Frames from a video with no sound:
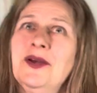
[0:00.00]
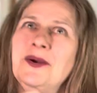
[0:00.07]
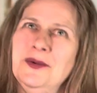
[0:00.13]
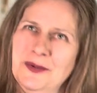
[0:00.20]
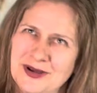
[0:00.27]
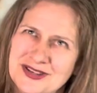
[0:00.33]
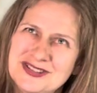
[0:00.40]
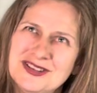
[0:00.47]

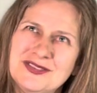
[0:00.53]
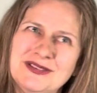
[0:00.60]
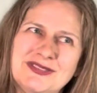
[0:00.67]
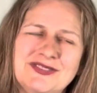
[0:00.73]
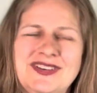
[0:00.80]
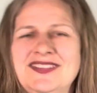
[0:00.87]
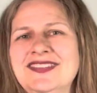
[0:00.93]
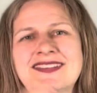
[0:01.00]
1, 2, 3, 4,
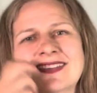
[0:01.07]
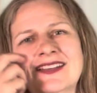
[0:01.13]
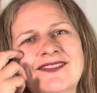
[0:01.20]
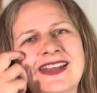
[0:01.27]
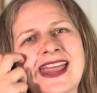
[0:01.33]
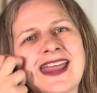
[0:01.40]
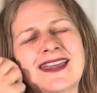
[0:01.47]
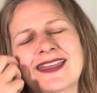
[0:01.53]
5, 6, 7,
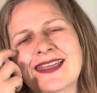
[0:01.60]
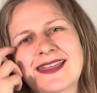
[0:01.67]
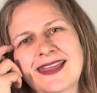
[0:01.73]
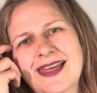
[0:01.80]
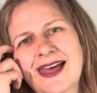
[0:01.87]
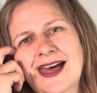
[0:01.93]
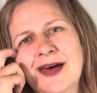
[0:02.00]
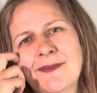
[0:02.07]
8.
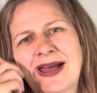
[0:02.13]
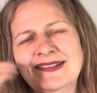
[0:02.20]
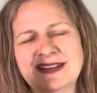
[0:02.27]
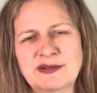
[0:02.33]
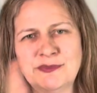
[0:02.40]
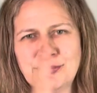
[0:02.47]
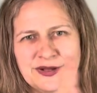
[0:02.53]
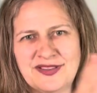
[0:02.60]
I
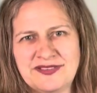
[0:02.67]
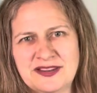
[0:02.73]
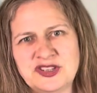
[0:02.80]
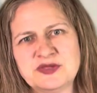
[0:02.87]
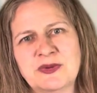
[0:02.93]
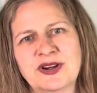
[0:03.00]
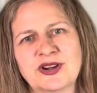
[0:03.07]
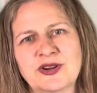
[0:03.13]
didn't put stitch
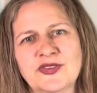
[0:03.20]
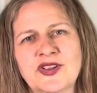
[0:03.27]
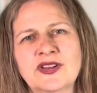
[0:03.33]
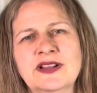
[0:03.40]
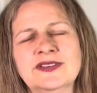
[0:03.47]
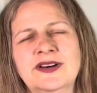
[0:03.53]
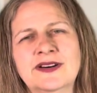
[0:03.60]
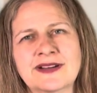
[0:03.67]
markers all
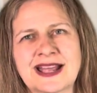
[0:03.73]
along.